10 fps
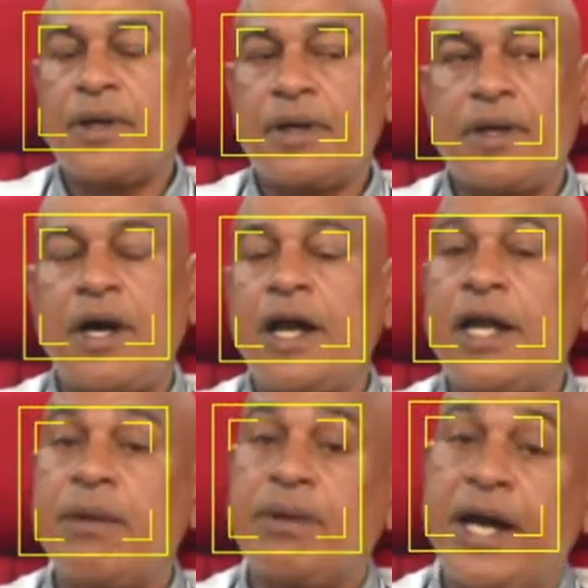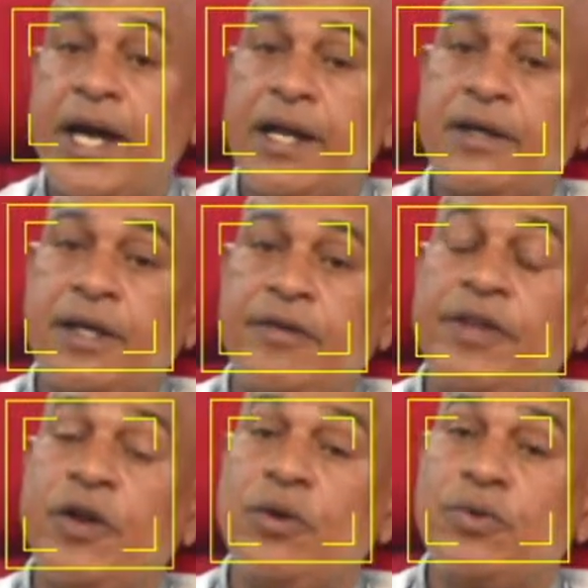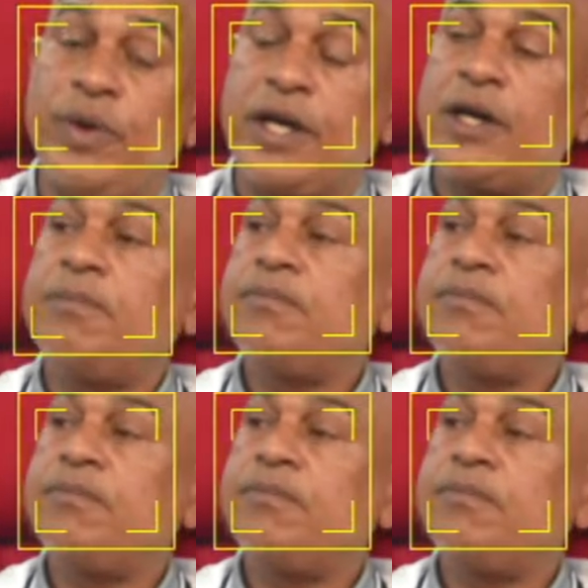God help Guyana if they don't wake up.